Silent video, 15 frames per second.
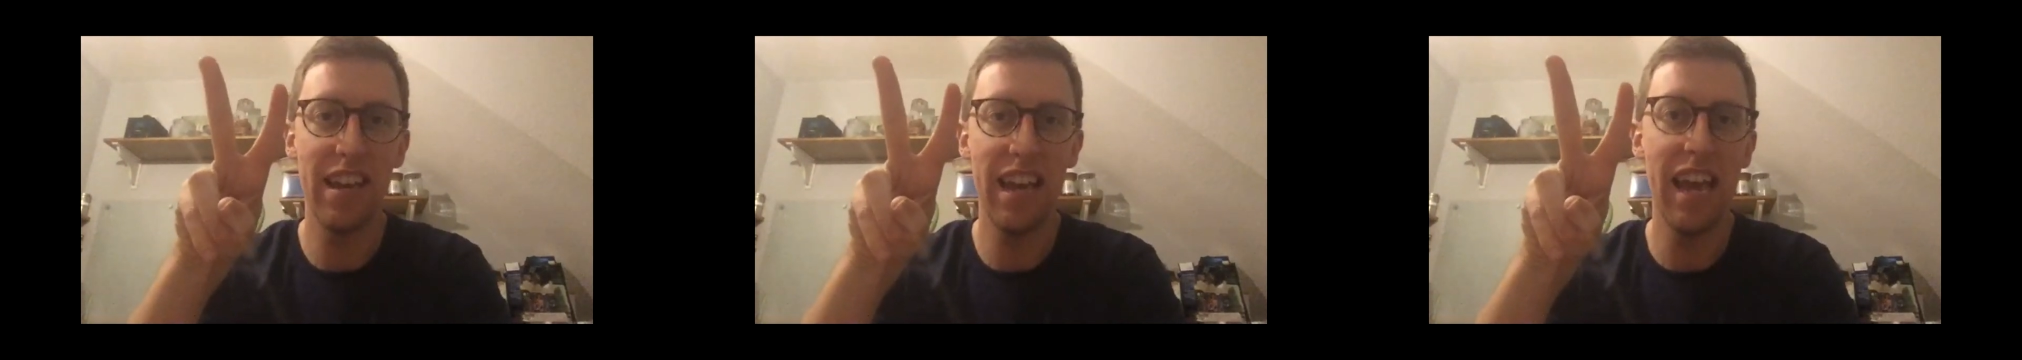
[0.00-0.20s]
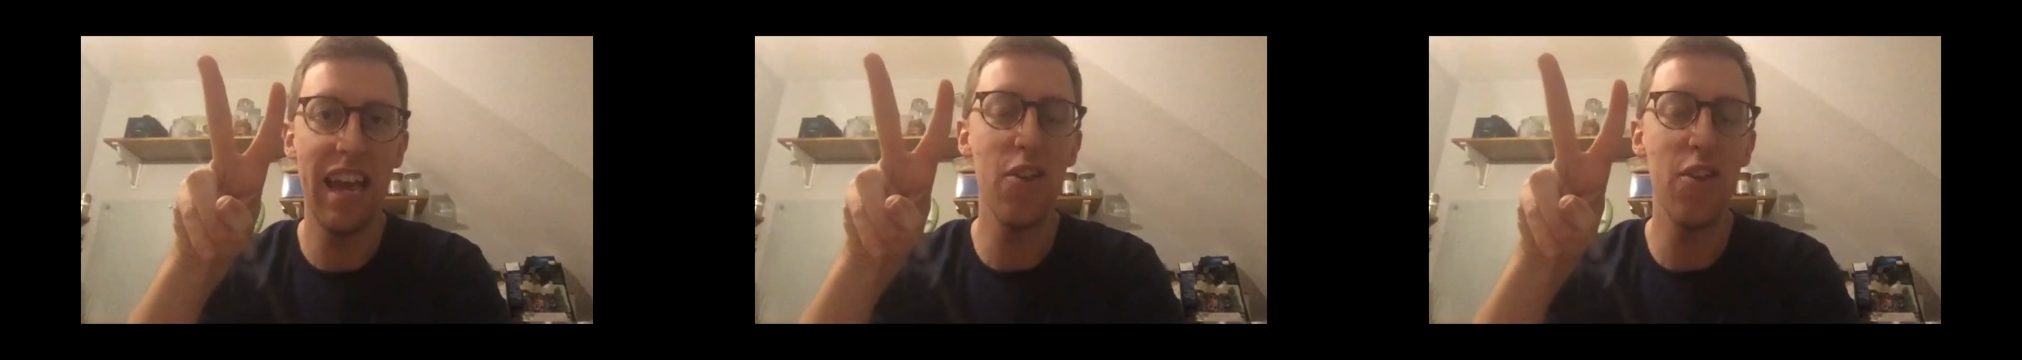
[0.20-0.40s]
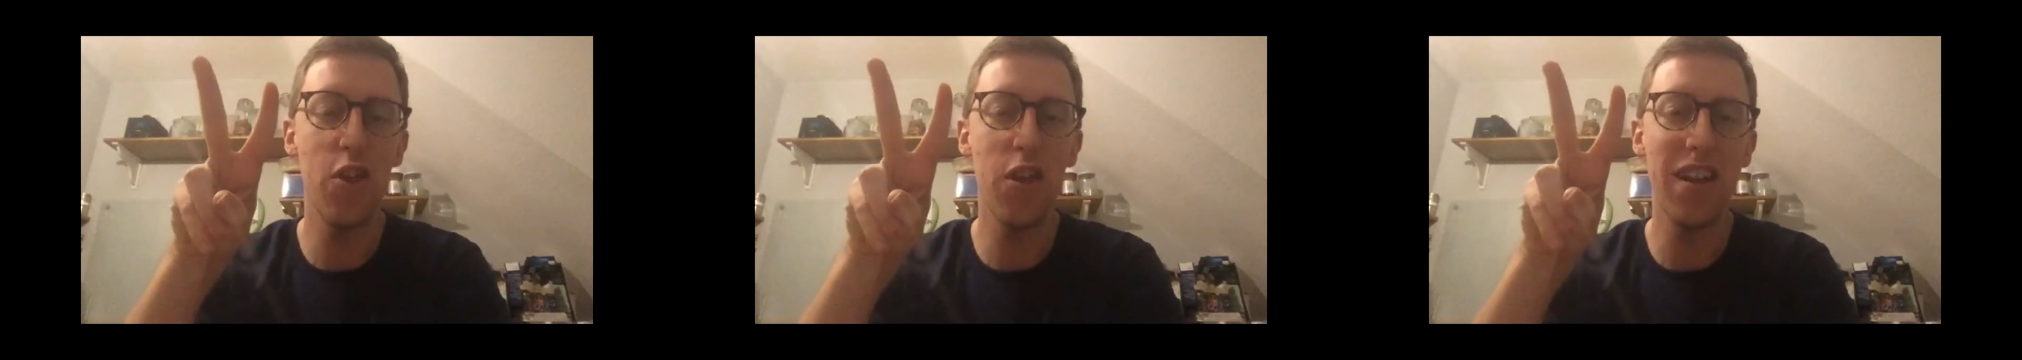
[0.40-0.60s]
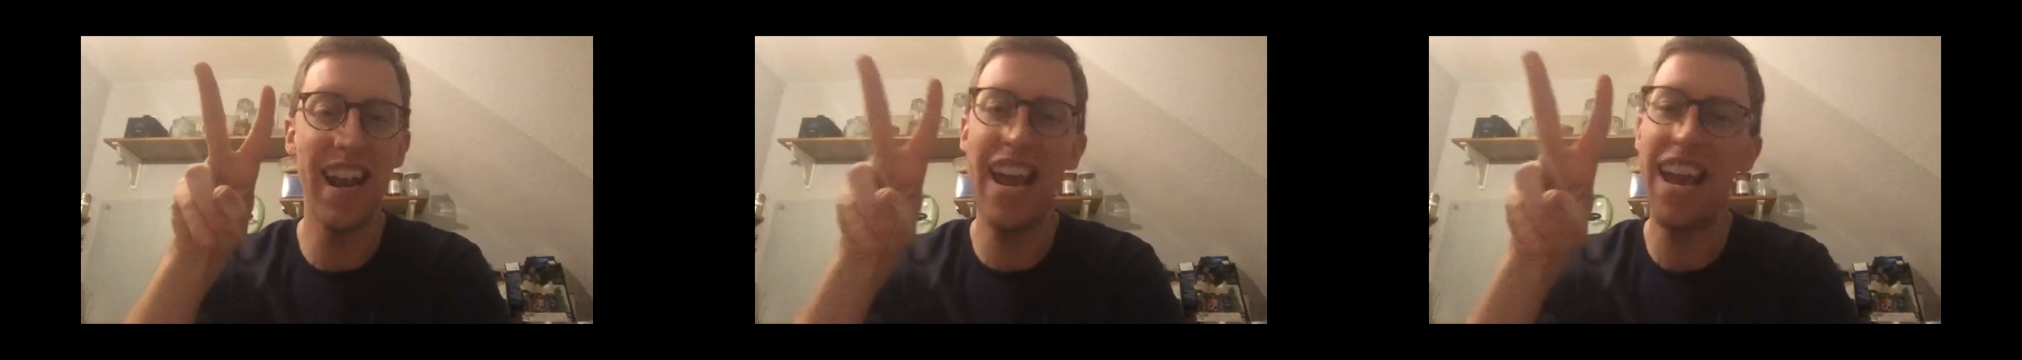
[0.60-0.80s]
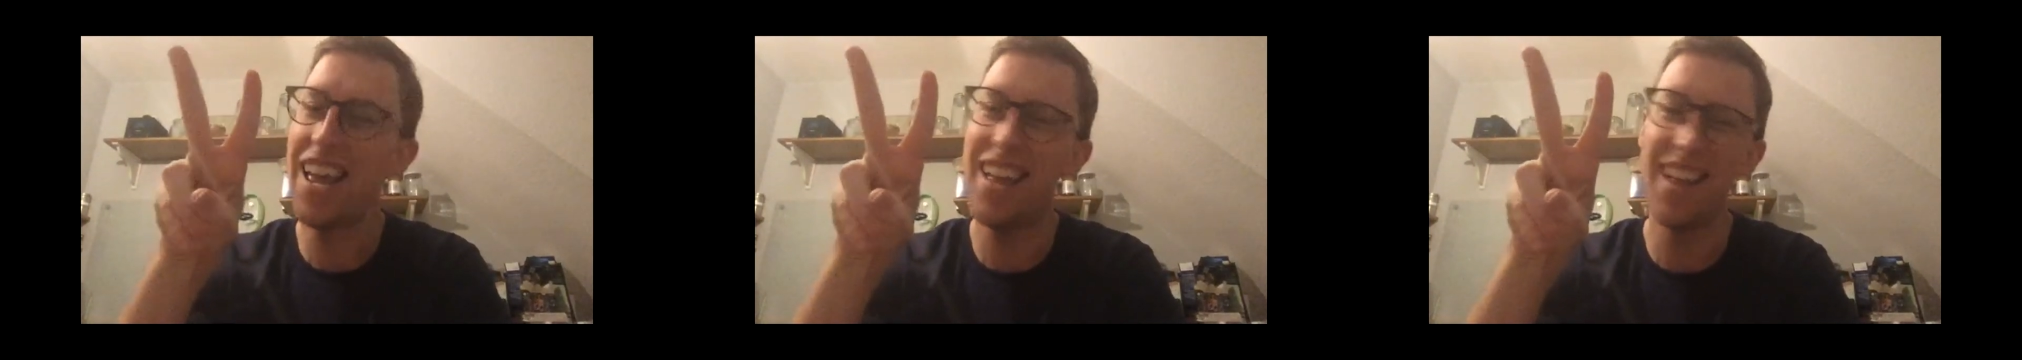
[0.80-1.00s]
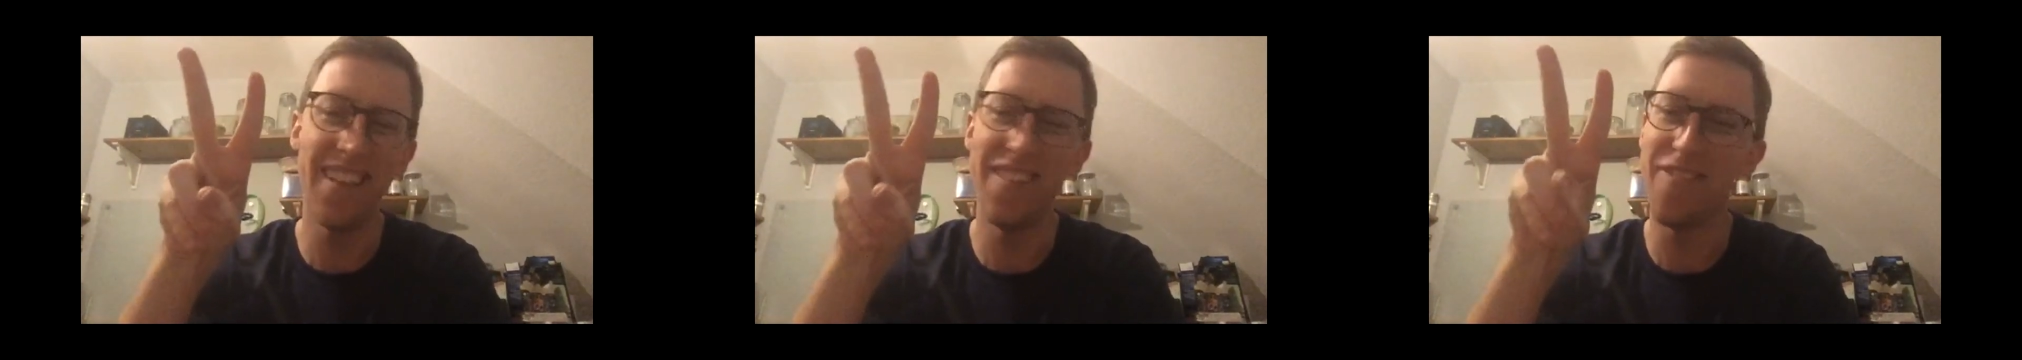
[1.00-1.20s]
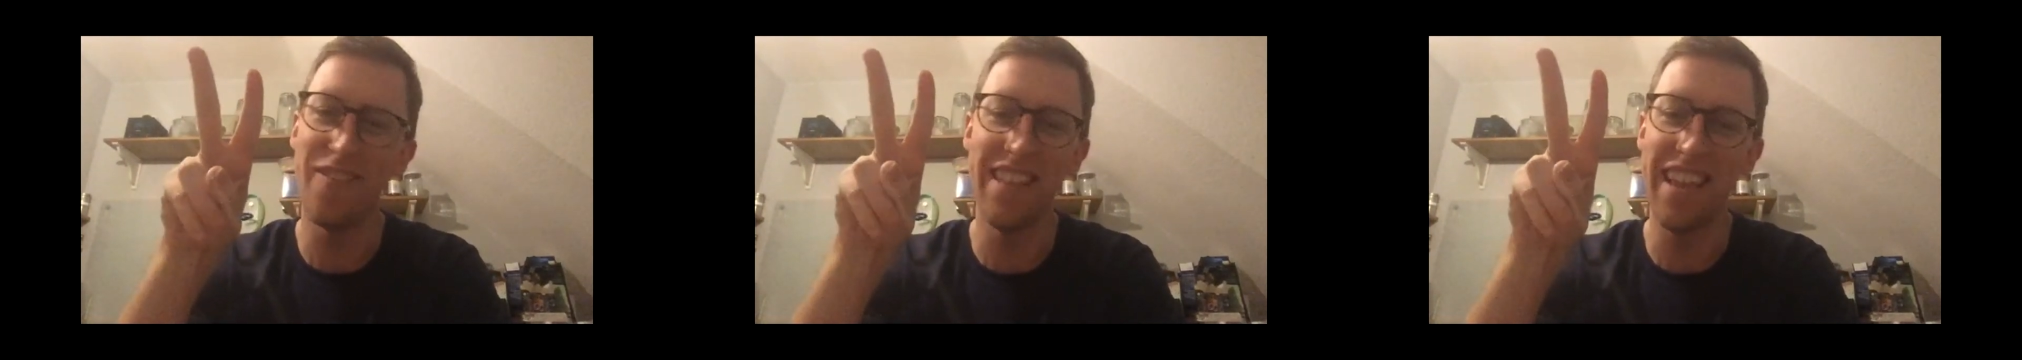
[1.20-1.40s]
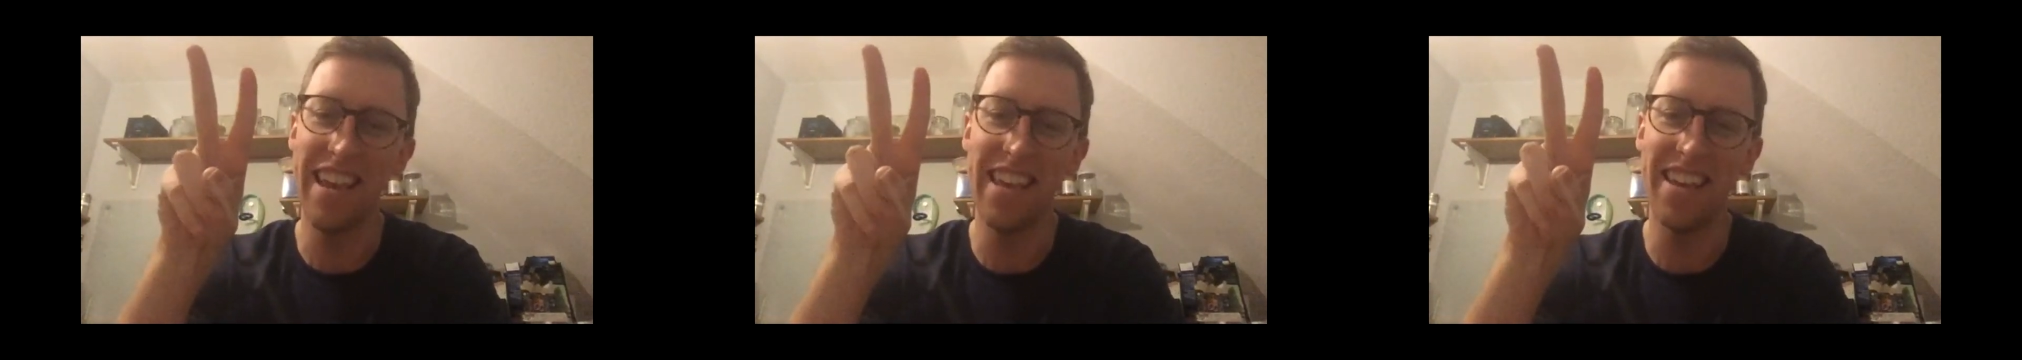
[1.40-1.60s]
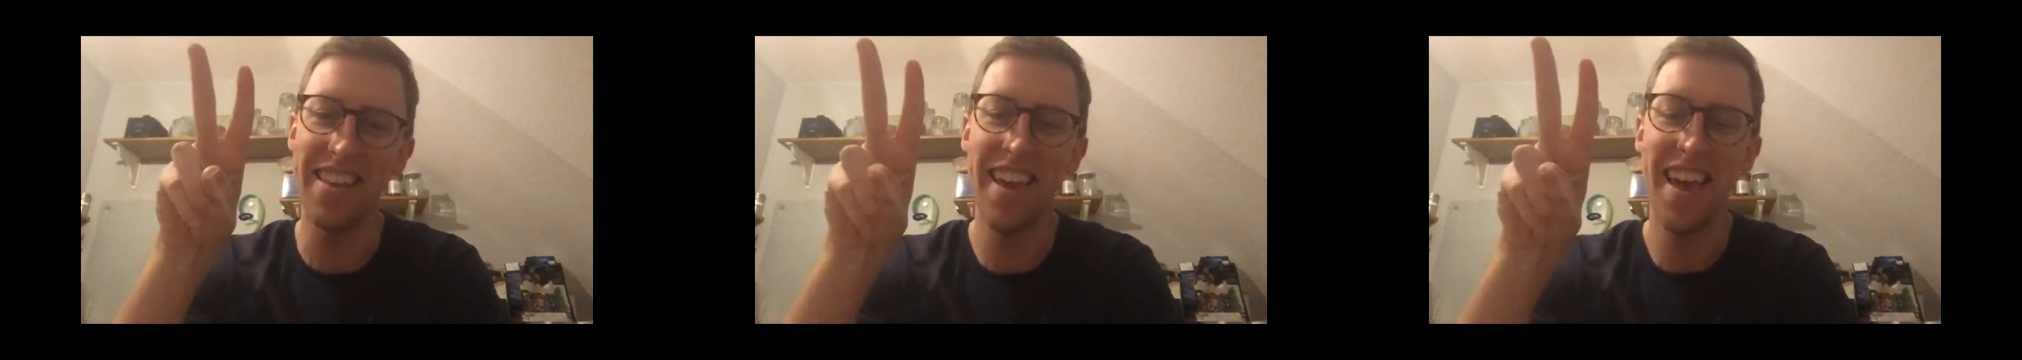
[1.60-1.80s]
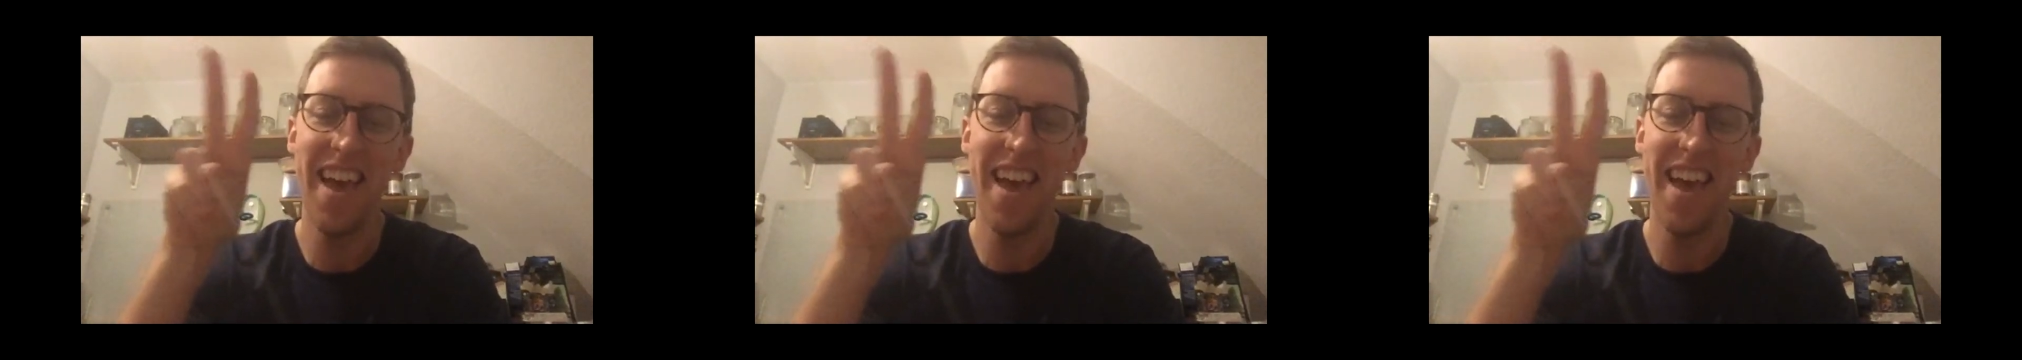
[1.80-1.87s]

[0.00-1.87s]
is you need, that's ridiculous,